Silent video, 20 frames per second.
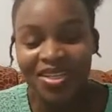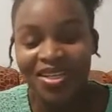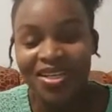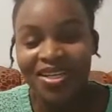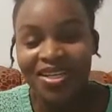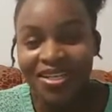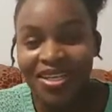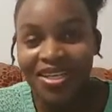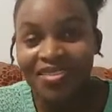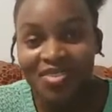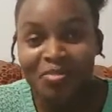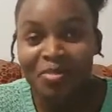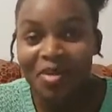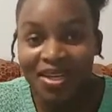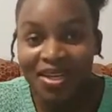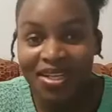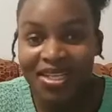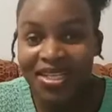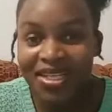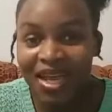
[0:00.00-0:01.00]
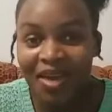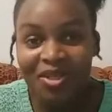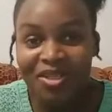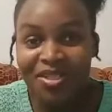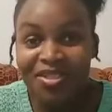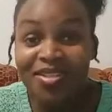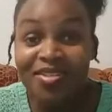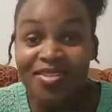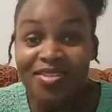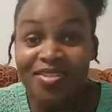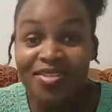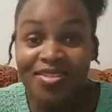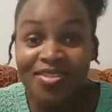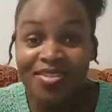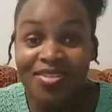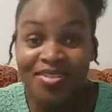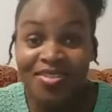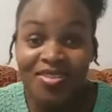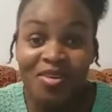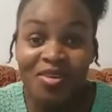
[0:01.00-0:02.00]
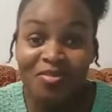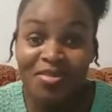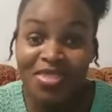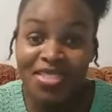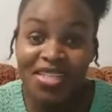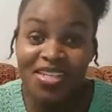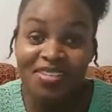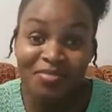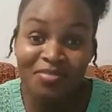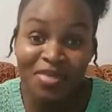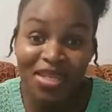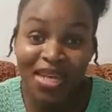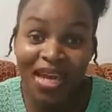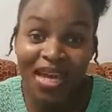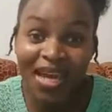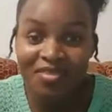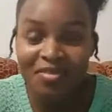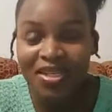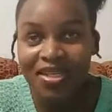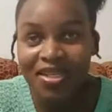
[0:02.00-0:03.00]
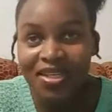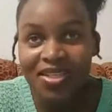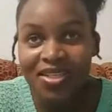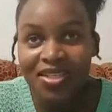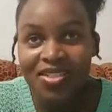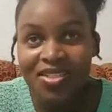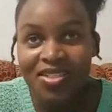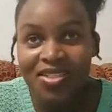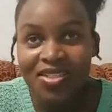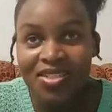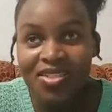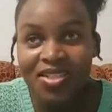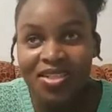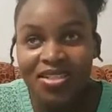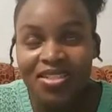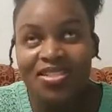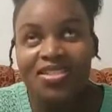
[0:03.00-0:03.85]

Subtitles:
every morning, like when the nurse come to give me the IV medication, it's leaking.